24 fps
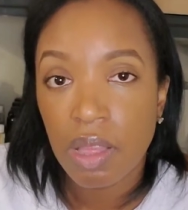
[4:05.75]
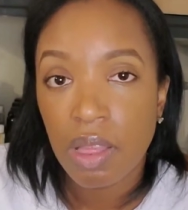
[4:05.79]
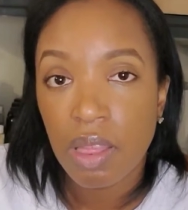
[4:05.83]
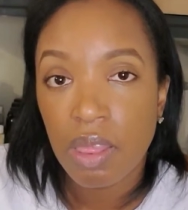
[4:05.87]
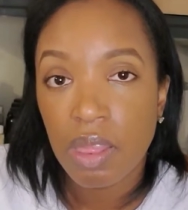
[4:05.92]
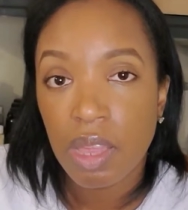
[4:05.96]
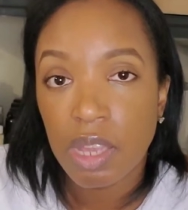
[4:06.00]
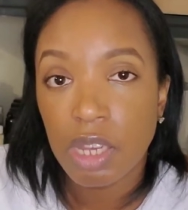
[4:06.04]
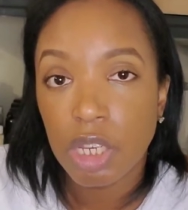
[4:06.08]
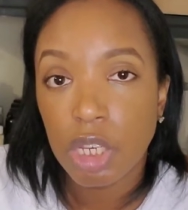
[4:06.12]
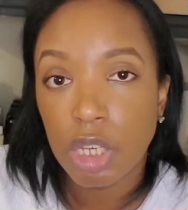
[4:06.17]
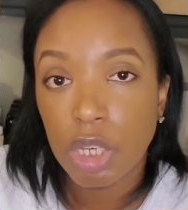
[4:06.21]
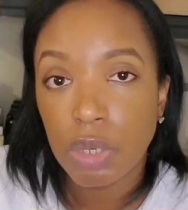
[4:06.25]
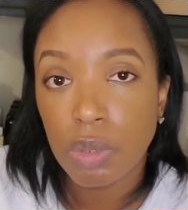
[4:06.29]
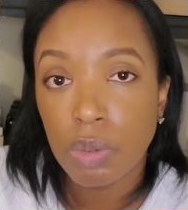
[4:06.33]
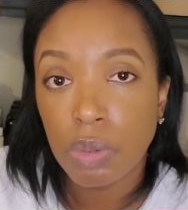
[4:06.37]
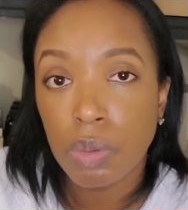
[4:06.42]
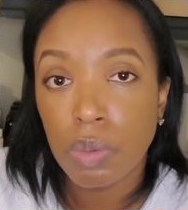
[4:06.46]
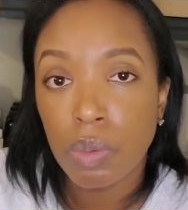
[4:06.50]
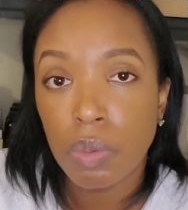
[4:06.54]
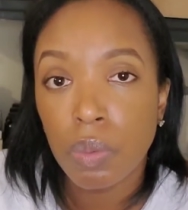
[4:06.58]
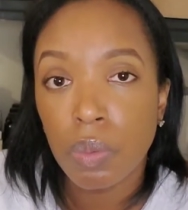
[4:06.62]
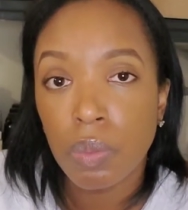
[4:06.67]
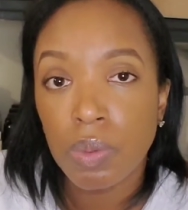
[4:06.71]
that
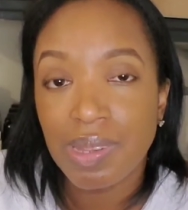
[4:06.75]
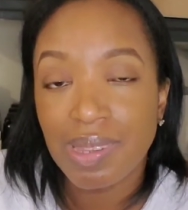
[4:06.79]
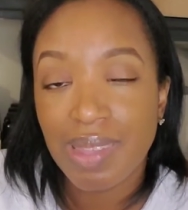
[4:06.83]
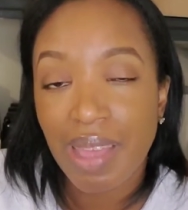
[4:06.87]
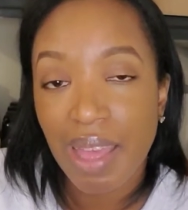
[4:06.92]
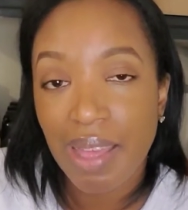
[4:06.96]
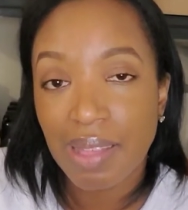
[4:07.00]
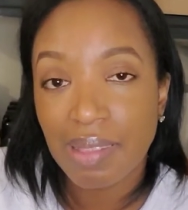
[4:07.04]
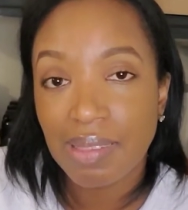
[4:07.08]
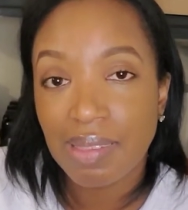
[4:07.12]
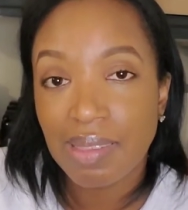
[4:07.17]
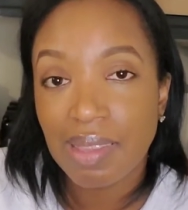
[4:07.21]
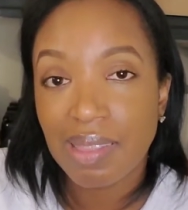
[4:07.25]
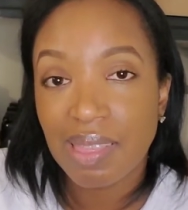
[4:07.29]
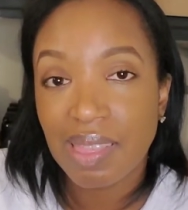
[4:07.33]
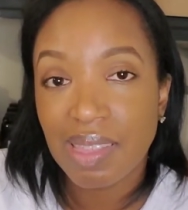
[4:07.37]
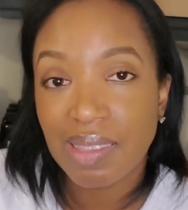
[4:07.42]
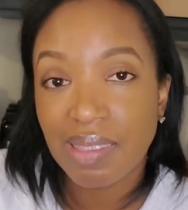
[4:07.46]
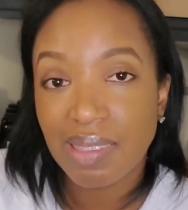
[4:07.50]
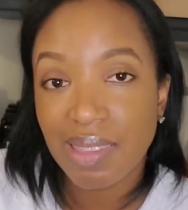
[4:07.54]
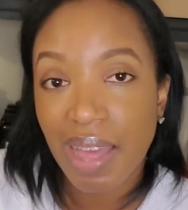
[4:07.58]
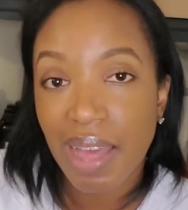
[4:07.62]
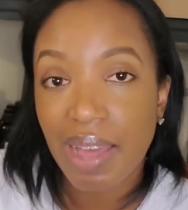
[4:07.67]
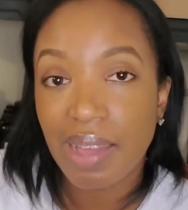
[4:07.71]
you test the
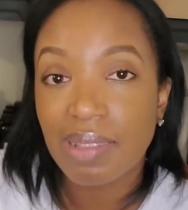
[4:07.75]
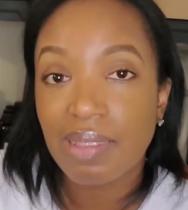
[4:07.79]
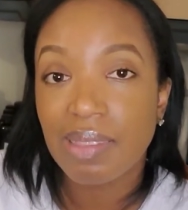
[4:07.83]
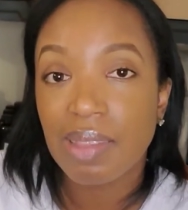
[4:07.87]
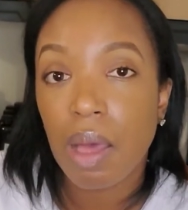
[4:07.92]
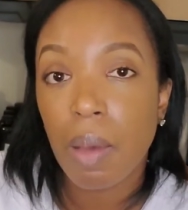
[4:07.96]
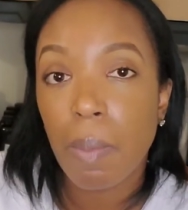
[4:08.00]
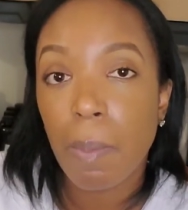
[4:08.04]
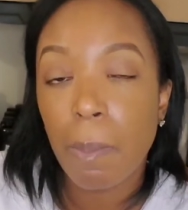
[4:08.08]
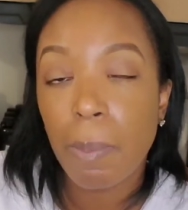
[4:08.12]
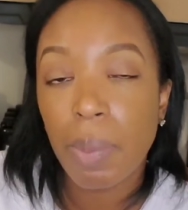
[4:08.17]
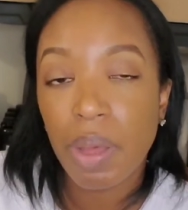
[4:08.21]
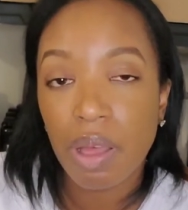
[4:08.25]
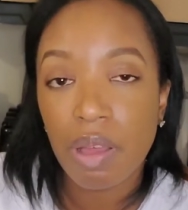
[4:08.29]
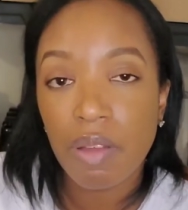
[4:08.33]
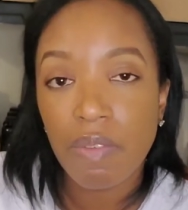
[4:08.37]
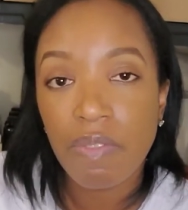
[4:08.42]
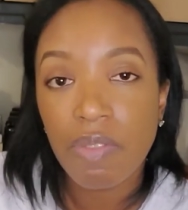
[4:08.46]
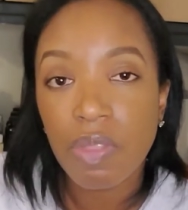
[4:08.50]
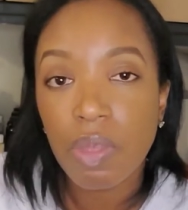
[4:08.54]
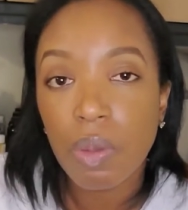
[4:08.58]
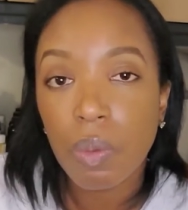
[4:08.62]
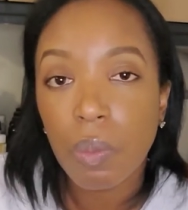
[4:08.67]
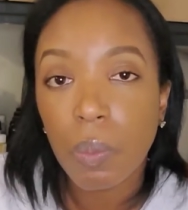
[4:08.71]
size
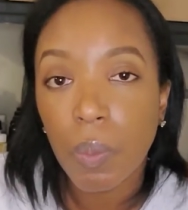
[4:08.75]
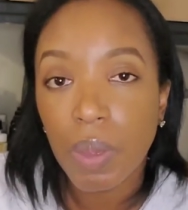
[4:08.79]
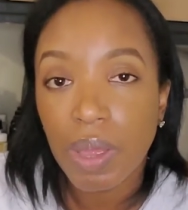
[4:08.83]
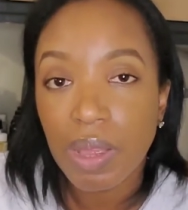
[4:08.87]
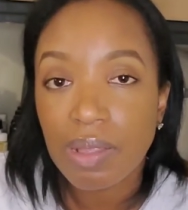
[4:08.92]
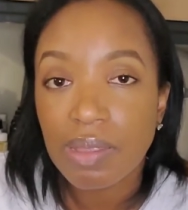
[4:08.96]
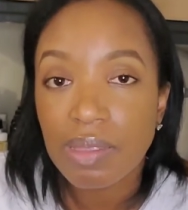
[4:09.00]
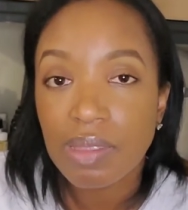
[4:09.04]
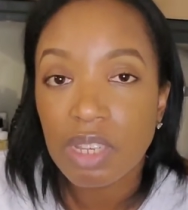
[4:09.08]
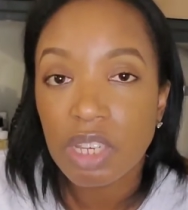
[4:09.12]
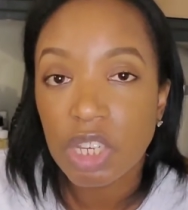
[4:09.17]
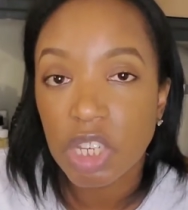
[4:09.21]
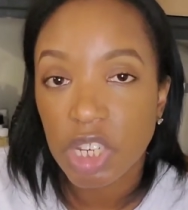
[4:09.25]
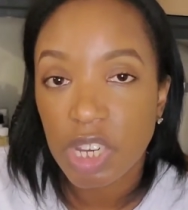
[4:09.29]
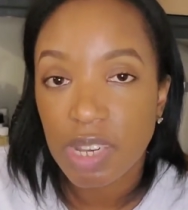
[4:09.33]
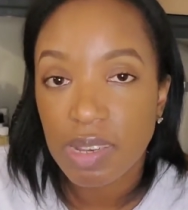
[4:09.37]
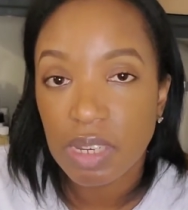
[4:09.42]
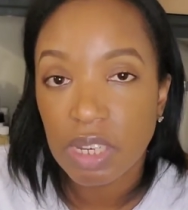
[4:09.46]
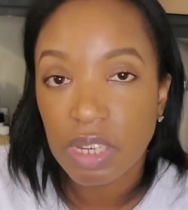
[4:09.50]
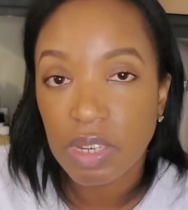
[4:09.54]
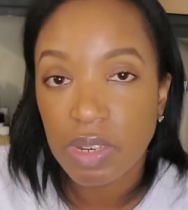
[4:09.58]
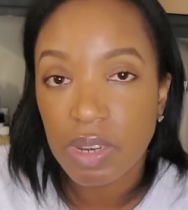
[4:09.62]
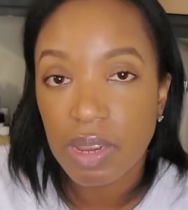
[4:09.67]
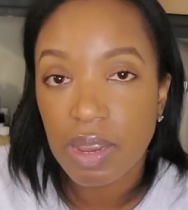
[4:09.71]
above the wick
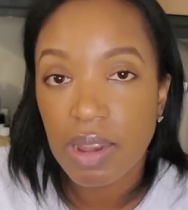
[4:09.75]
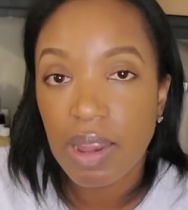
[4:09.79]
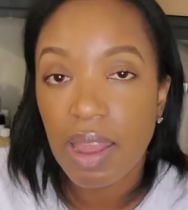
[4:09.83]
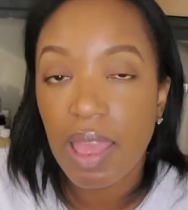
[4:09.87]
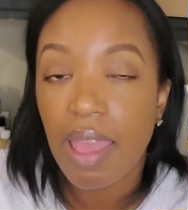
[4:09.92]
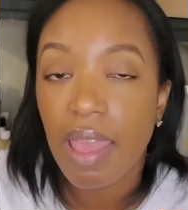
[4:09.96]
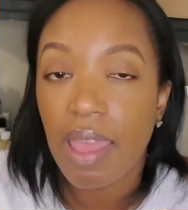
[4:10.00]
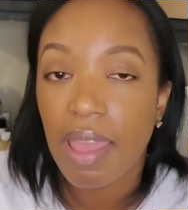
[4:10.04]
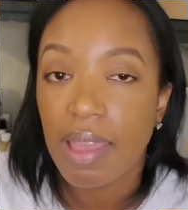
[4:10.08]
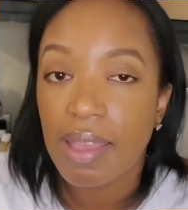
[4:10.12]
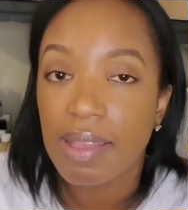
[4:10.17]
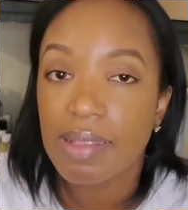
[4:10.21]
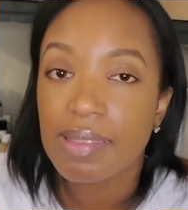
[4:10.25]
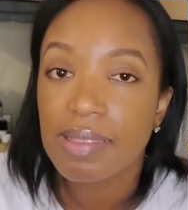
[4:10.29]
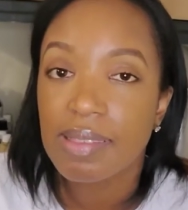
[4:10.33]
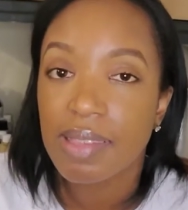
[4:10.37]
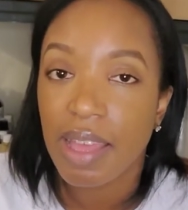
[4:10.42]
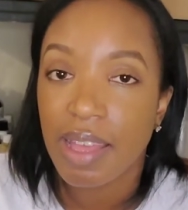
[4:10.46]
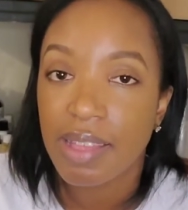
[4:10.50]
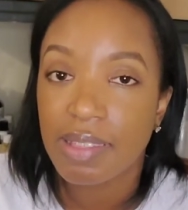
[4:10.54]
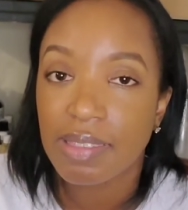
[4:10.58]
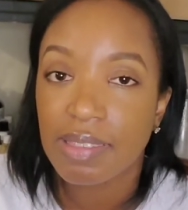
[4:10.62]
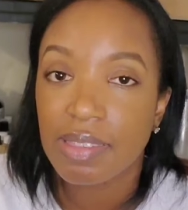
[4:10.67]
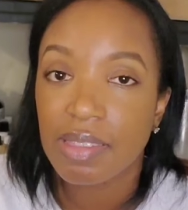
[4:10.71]
suggestion and
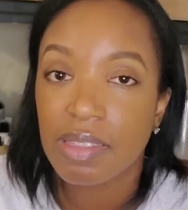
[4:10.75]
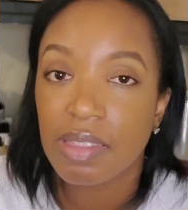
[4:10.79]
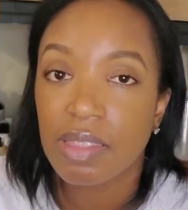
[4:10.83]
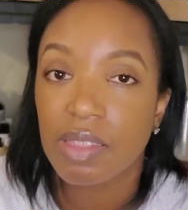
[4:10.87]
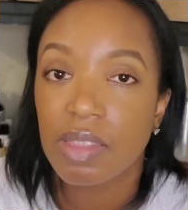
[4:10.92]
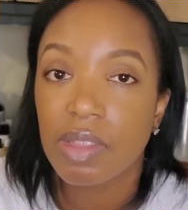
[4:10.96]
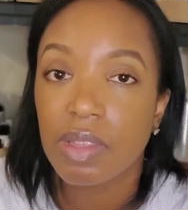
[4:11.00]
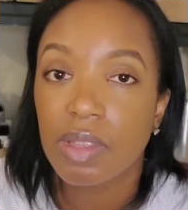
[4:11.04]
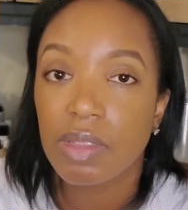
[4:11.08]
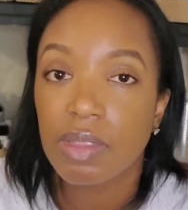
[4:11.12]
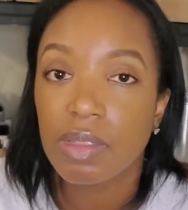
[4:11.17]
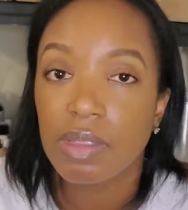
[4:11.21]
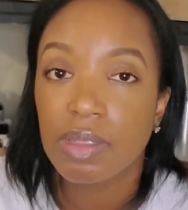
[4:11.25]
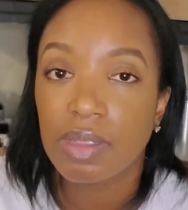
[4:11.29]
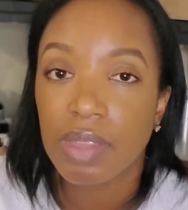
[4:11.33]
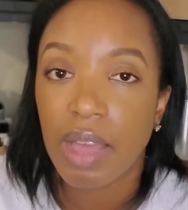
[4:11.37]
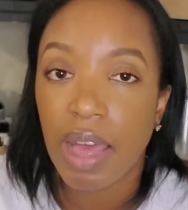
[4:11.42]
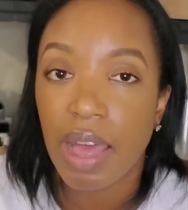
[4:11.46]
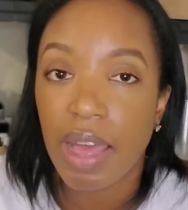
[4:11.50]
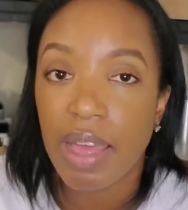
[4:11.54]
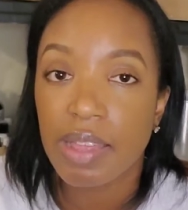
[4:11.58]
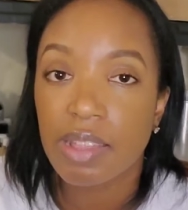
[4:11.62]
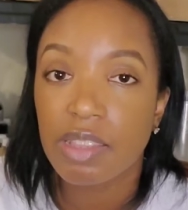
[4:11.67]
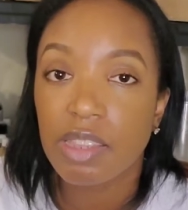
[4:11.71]
test the
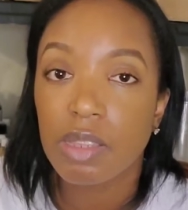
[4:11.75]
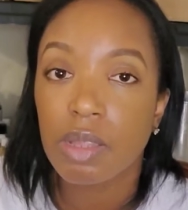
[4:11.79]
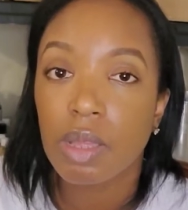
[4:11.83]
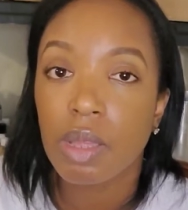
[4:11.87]
size